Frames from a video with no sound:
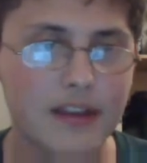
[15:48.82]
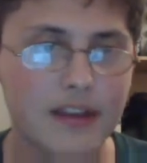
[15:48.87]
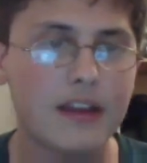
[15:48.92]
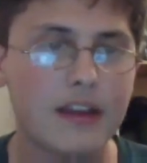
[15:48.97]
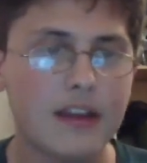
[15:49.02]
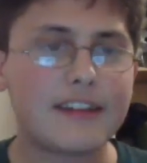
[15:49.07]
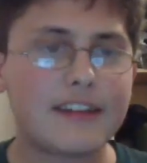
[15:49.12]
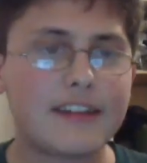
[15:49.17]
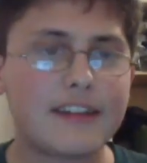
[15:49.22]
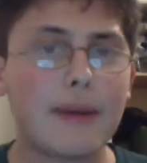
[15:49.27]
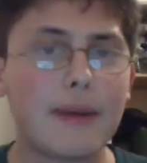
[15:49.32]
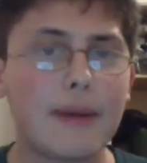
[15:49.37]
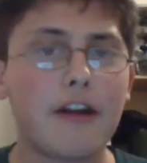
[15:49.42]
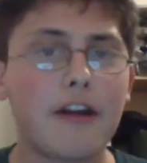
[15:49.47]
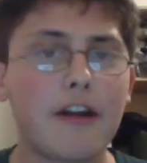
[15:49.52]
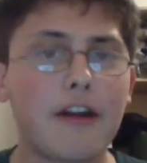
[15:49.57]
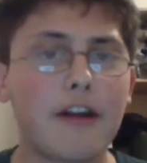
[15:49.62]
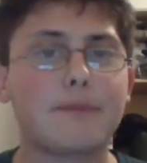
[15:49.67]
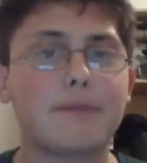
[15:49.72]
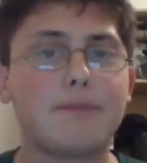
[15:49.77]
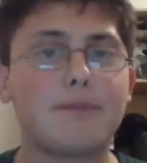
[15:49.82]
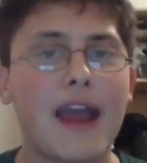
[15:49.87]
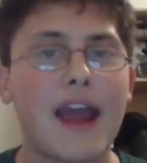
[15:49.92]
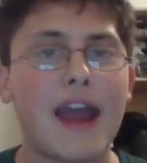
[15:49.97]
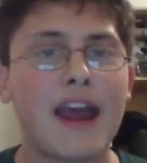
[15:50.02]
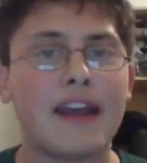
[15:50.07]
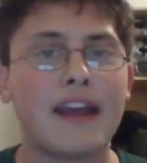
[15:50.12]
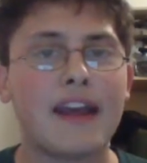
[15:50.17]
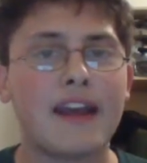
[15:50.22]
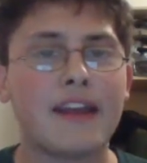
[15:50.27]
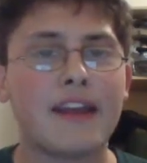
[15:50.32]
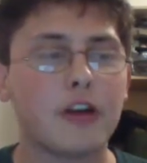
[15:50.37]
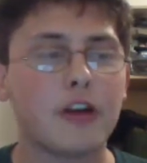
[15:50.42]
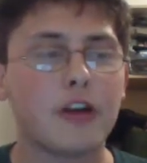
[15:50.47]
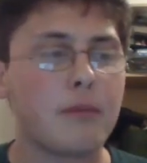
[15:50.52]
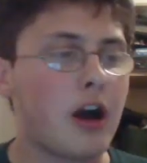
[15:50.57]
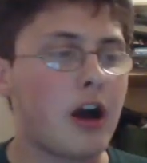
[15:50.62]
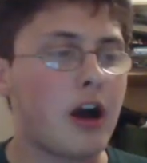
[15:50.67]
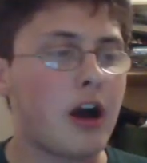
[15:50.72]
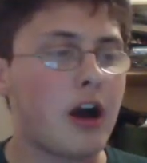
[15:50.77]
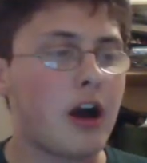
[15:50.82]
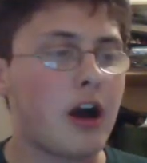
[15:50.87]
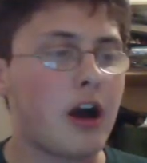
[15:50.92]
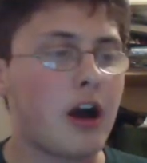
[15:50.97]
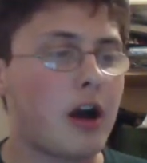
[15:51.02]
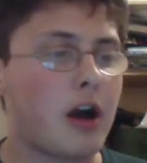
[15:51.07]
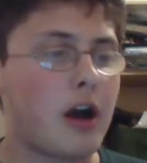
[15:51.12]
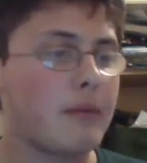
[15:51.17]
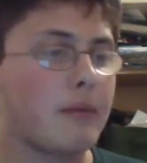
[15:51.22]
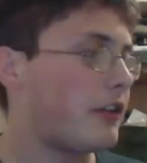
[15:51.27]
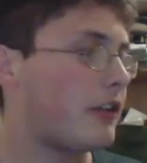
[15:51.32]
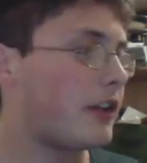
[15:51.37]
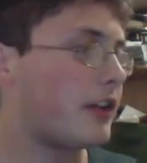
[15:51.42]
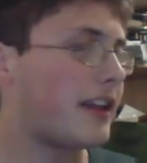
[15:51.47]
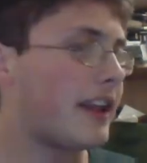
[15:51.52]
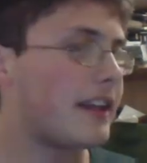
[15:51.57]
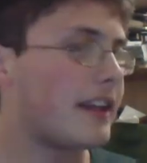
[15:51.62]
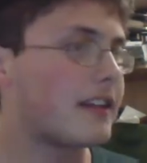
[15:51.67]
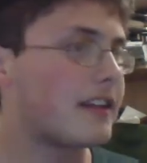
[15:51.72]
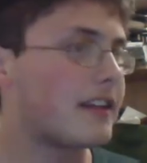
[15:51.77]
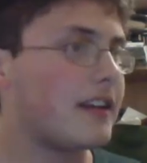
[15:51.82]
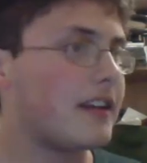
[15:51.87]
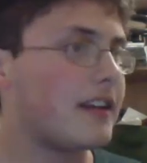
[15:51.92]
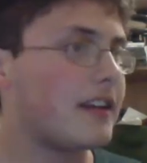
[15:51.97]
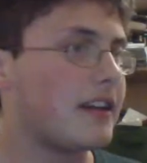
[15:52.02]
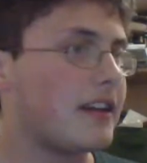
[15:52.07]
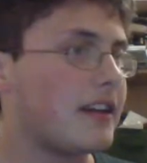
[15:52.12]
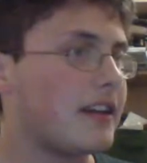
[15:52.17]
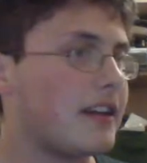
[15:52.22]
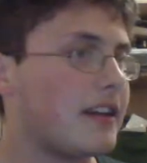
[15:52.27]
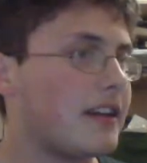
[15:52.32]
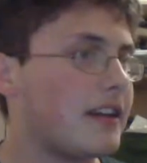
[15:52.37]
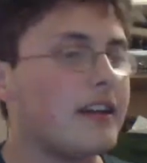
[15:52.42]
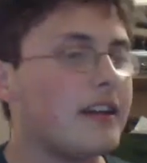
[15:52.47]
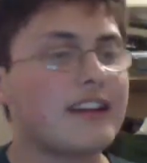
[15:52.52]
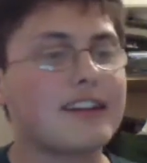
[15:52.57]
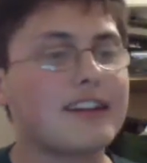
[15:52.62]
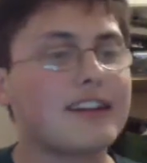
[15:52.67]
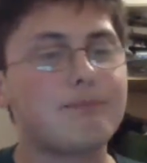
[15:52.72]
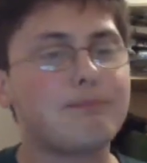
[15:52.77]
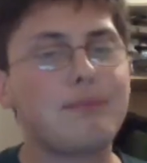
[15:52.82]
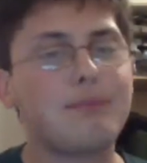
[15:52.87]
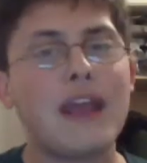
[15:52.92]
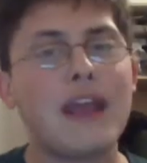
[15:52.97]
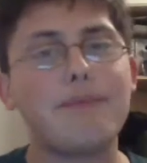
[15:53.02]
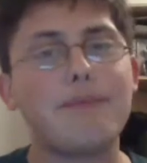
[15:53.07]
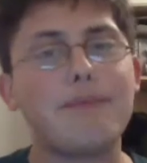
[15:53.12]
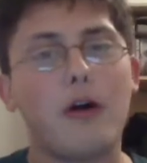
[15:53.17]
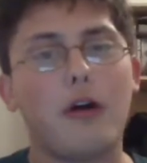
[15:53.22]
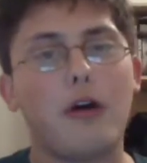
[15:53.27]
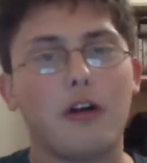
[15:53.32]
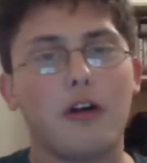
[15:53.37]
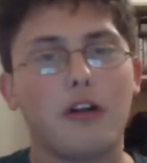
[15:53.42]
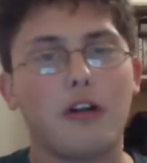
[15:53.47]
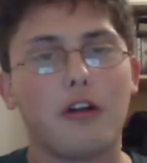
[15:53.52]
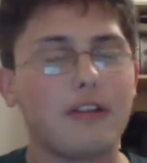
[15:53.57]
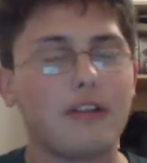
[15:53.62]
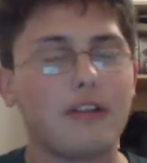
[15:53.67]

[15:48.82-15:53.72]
It's about as bad as Obamacare with only like 6 people